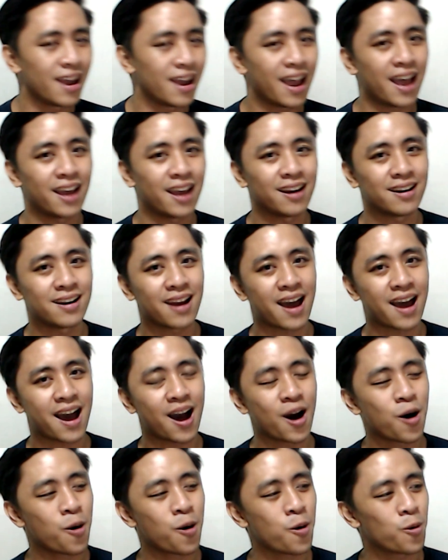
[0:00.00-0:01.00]
And
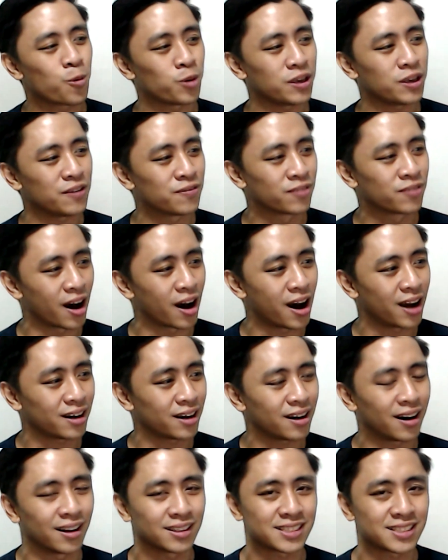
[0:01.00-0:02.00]
now we've got
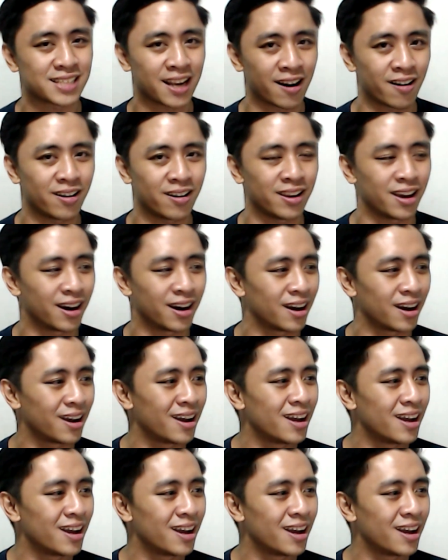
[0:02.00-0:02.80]
Altaria